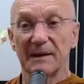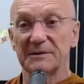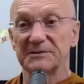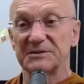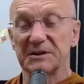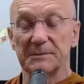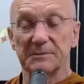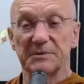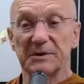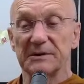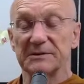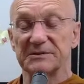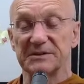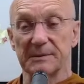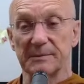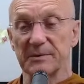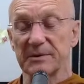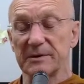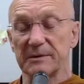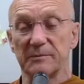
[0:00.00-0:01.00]
sometimes
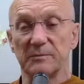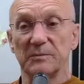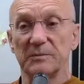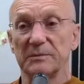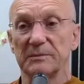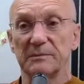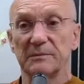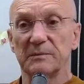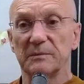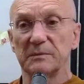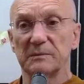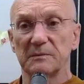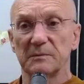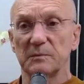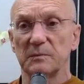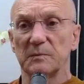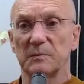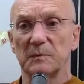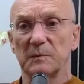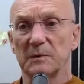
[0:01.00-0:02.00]
some of them
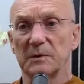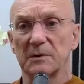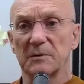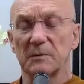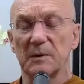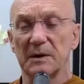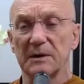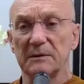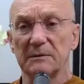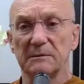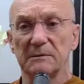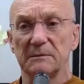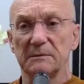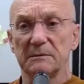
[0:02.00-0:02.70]
were quite